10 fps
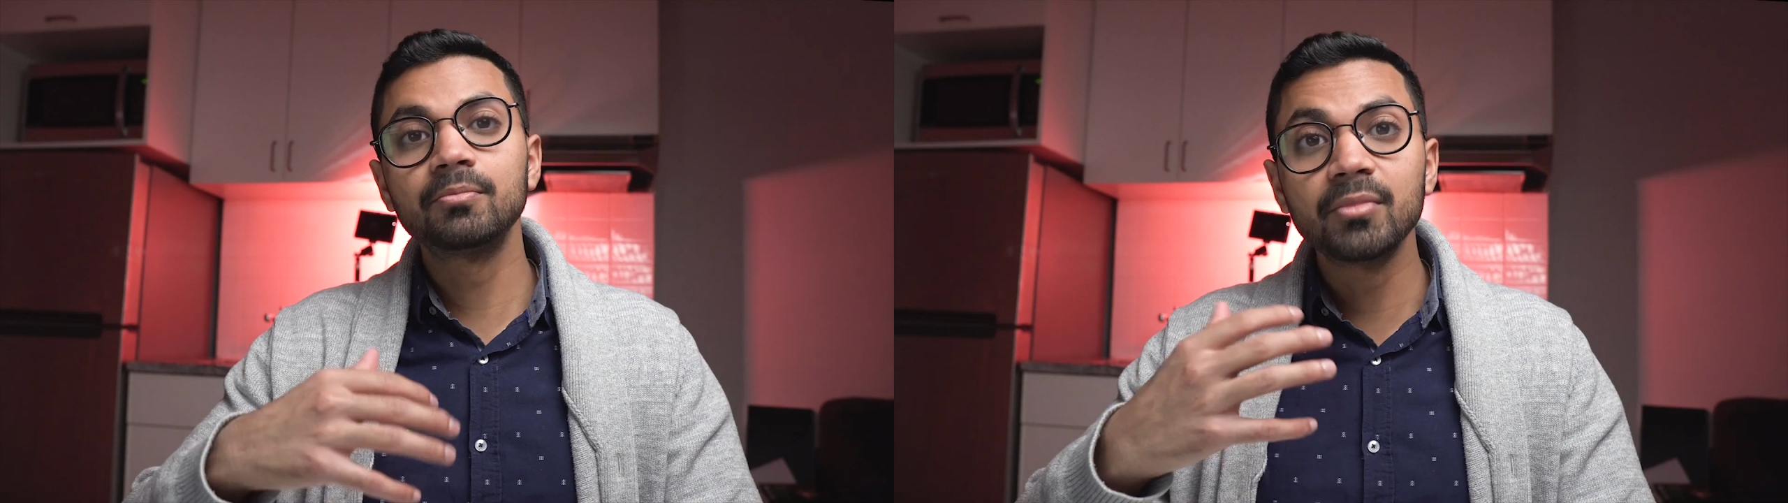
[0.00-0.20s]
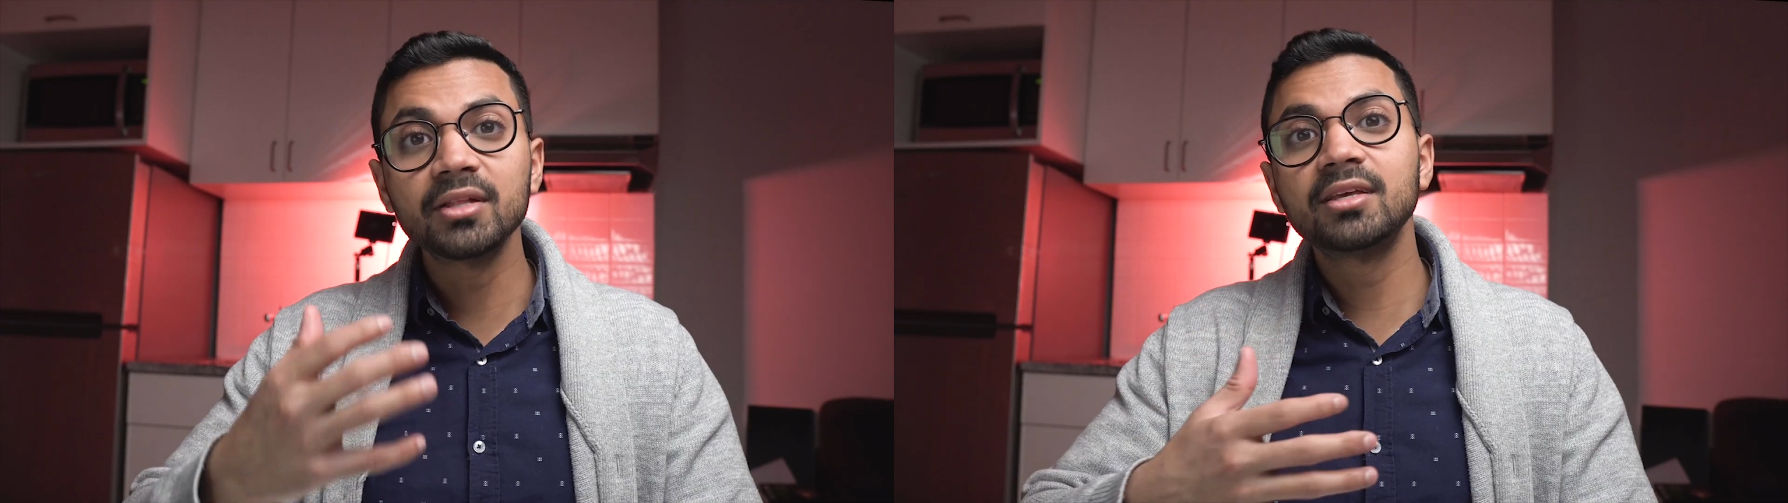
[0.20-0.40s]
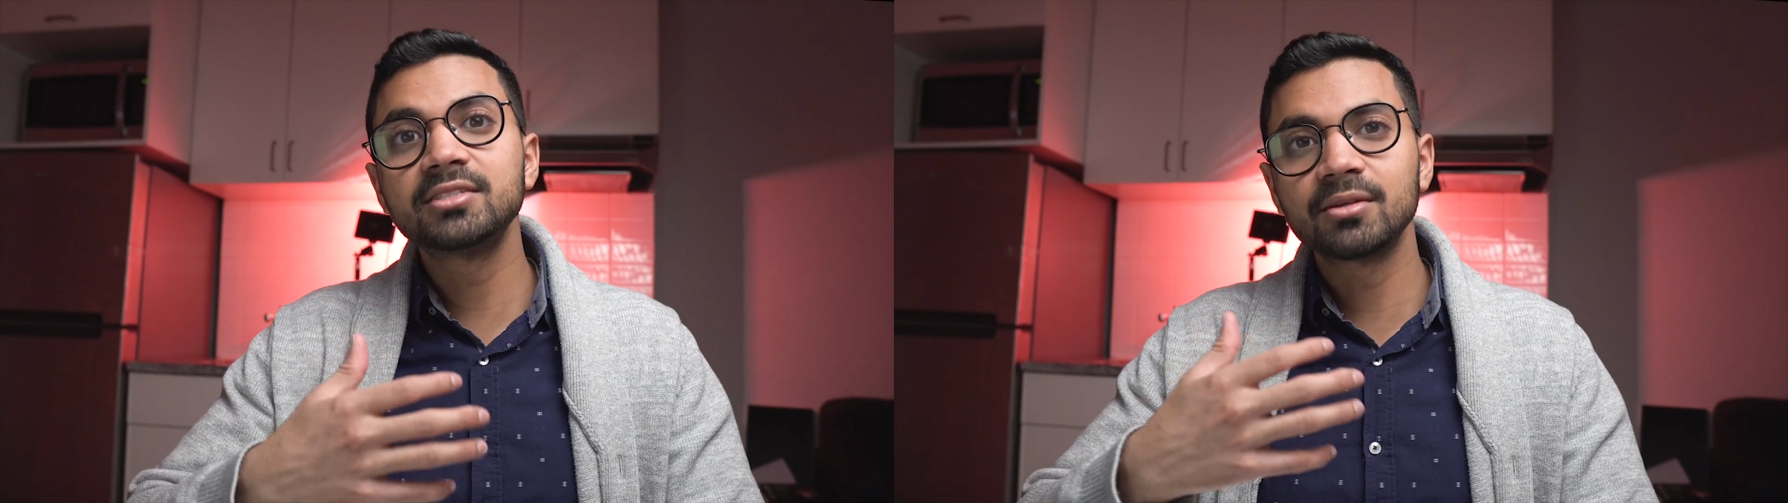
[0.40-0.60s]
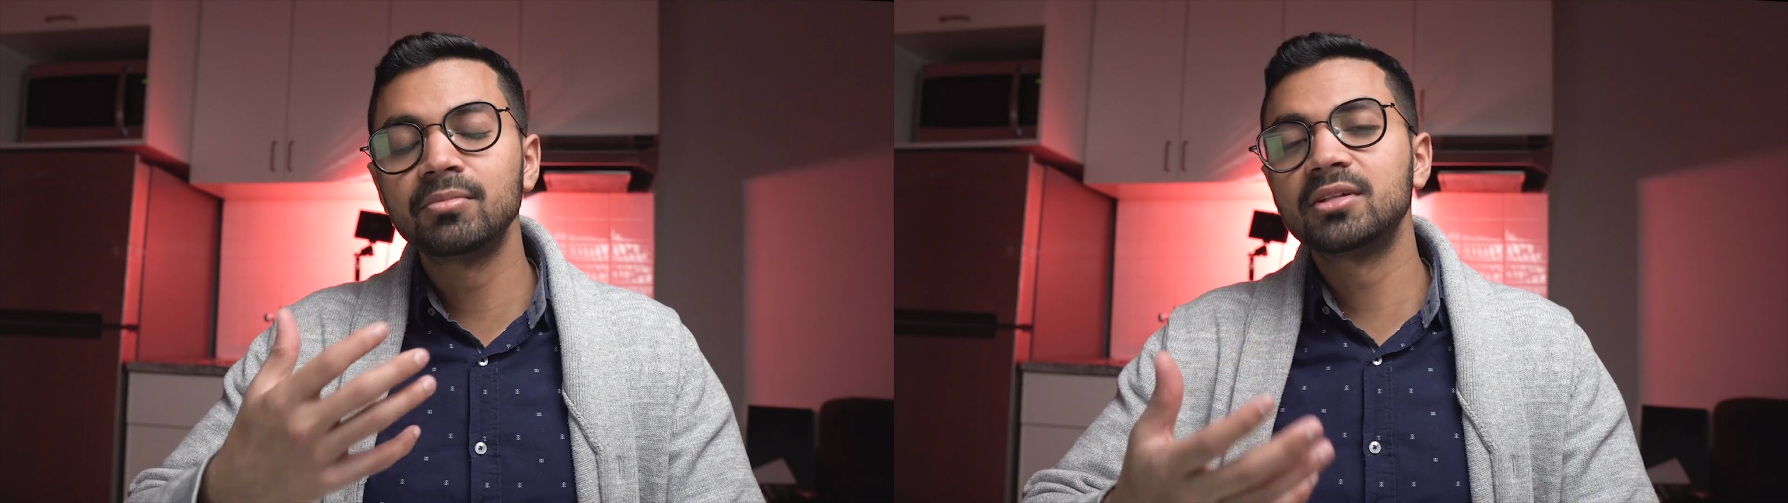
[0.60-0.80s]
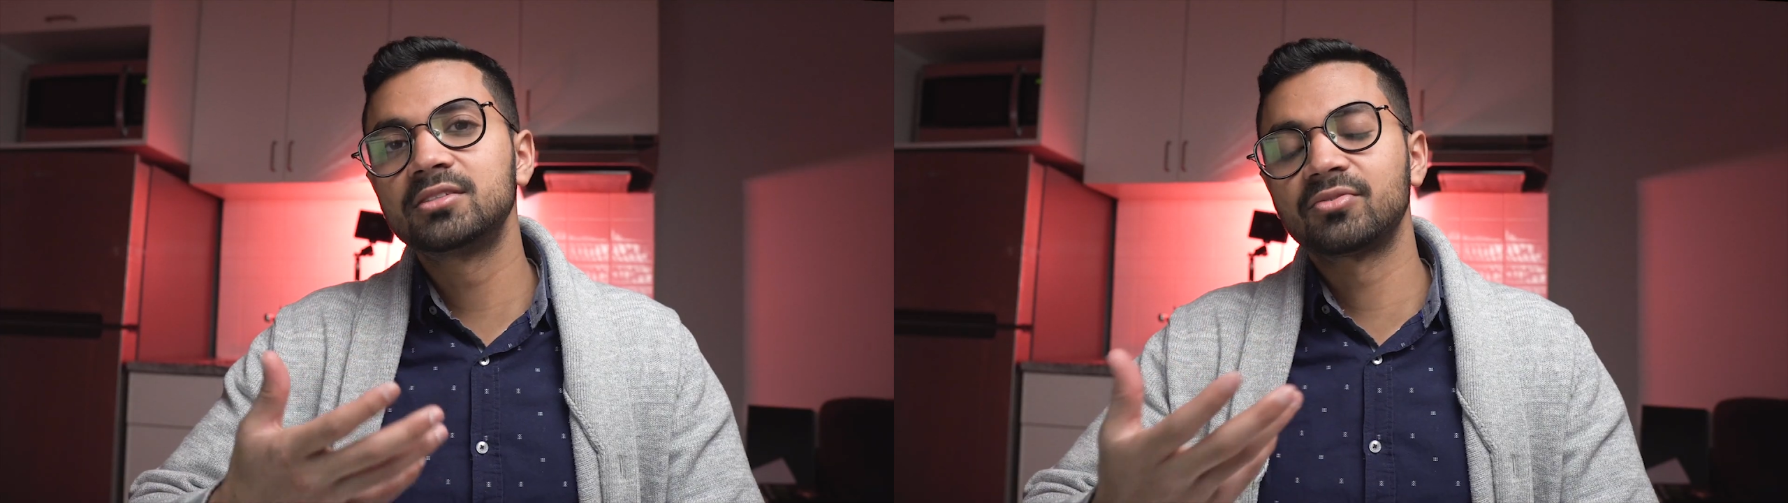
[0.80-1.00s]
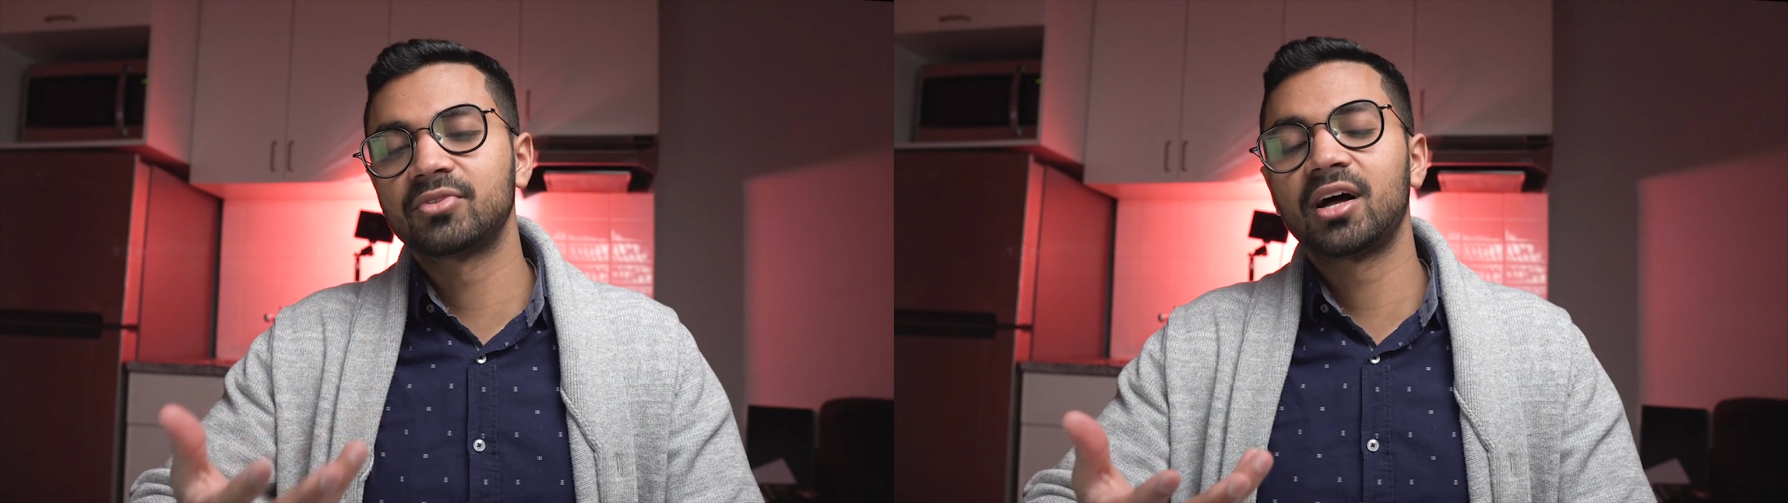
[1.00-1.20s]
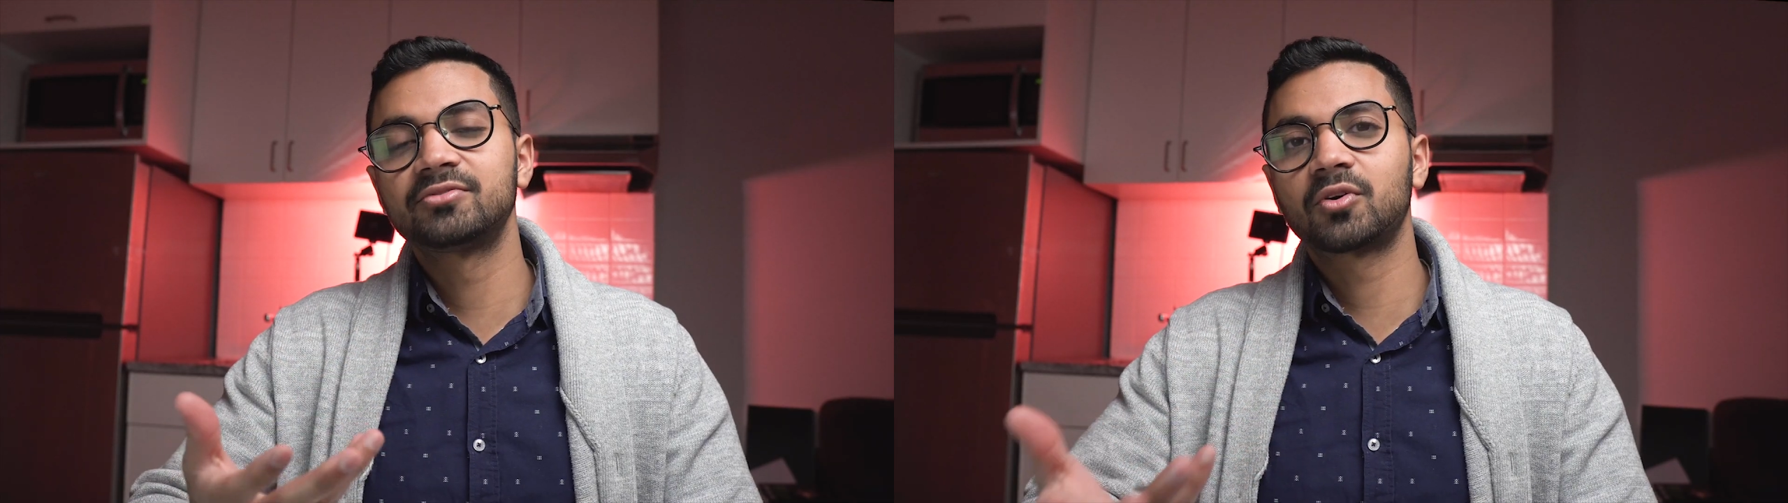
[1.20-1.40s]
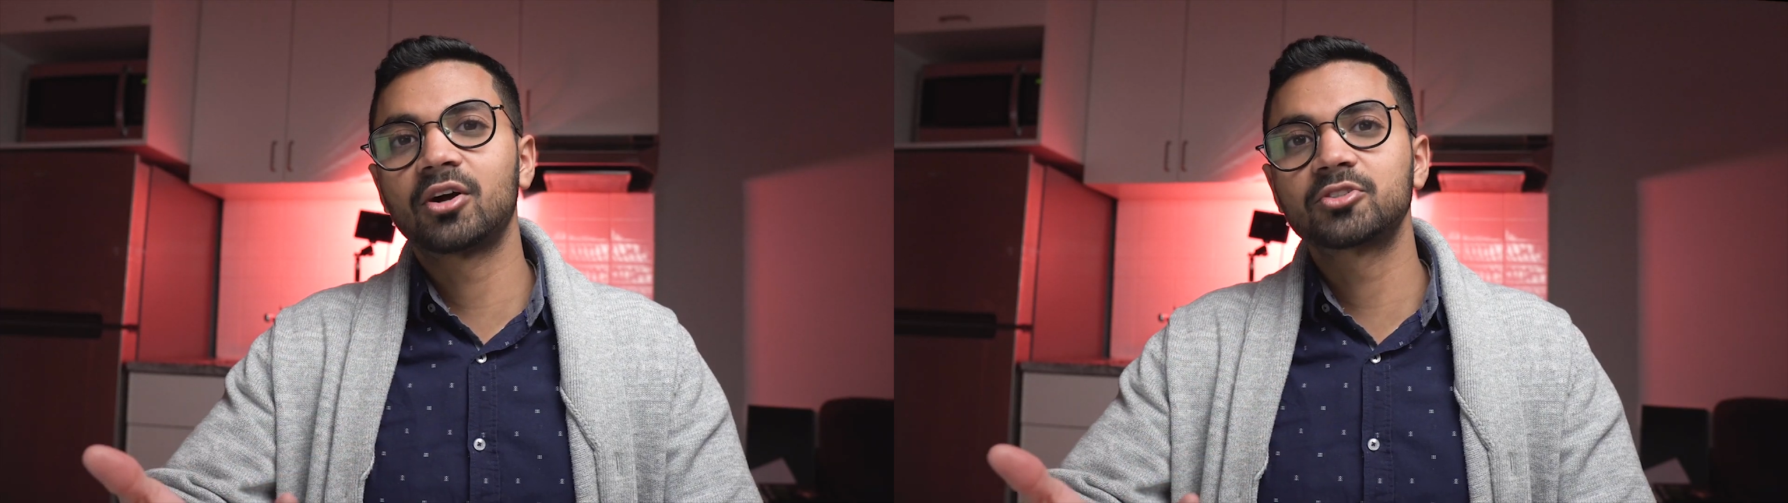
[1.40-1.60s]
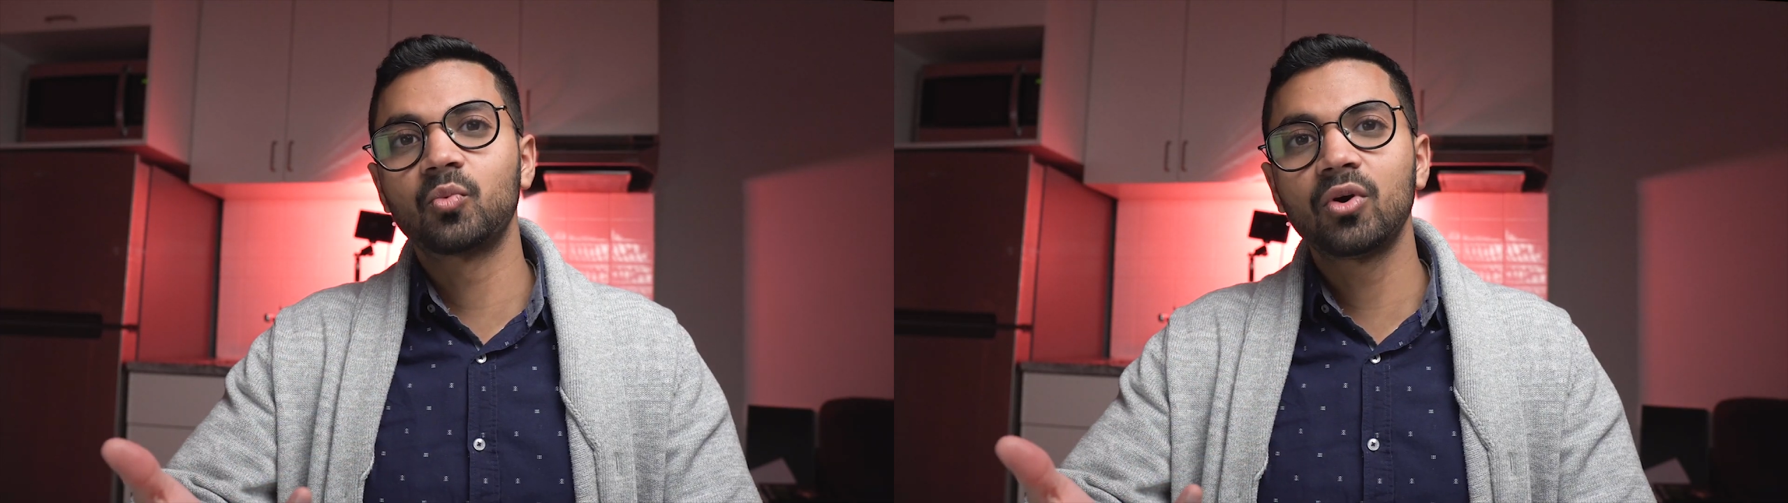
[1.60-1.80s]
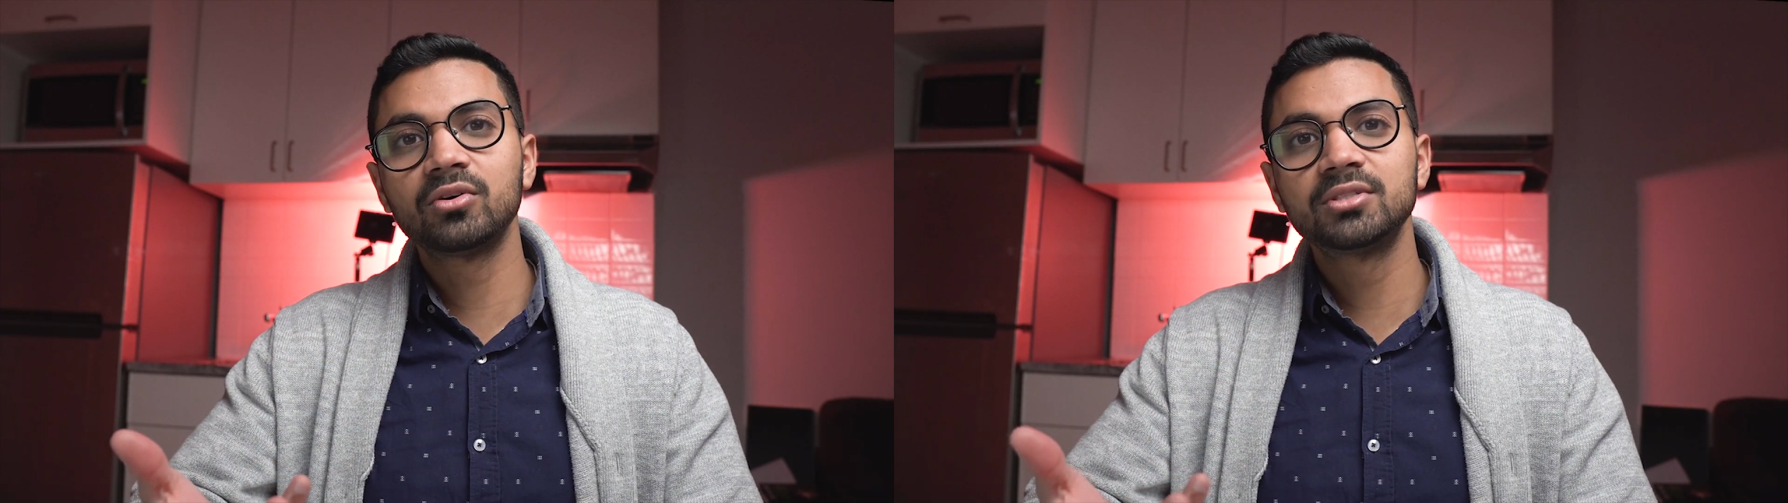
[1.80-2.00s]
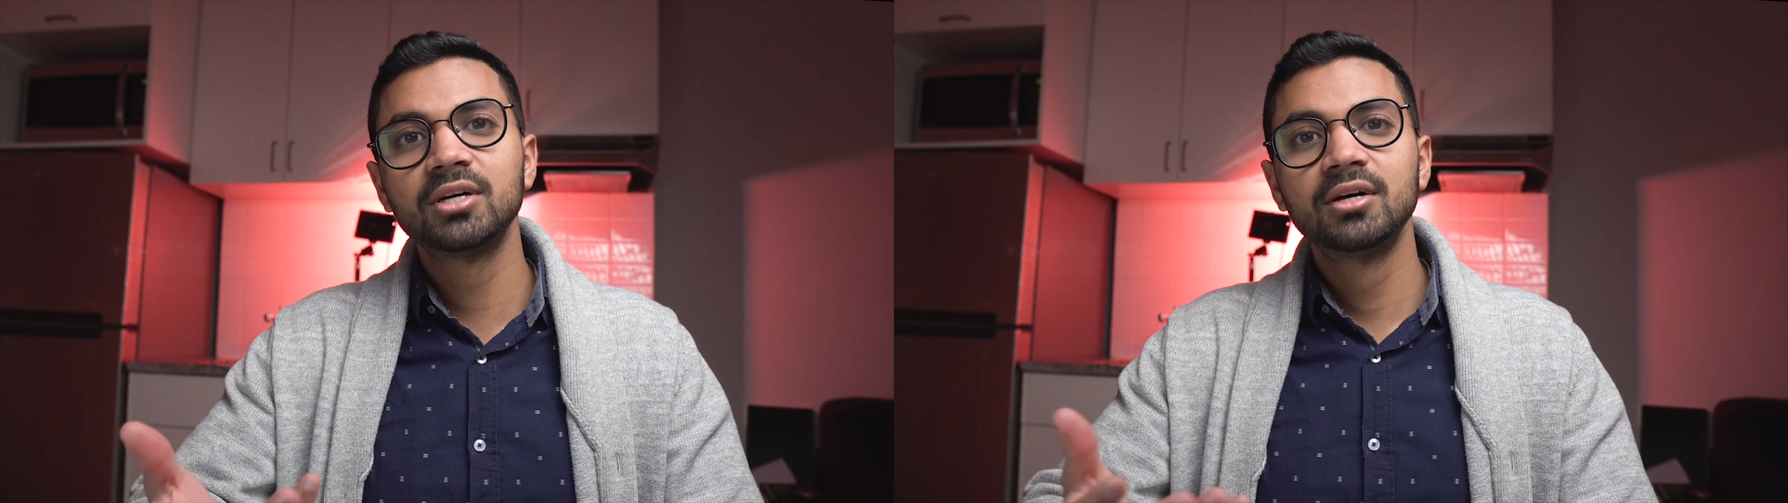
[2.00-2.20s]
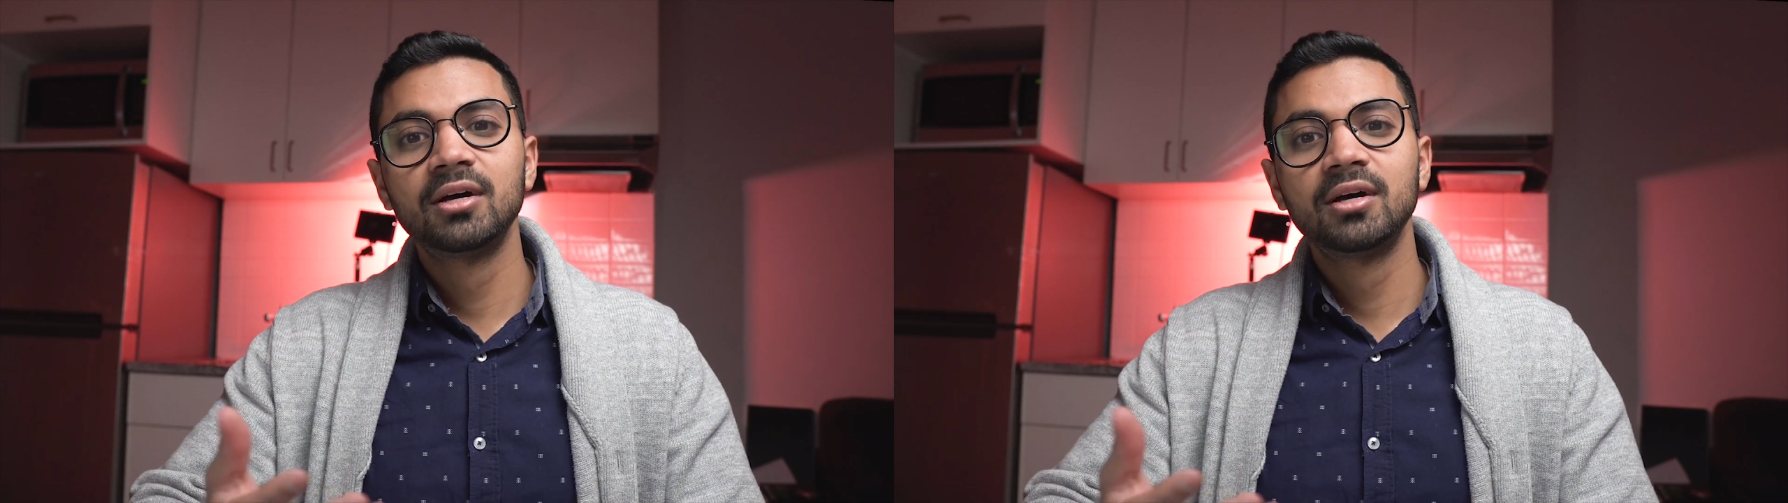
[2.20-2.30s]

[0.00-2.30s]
millions and millions of lives across the world.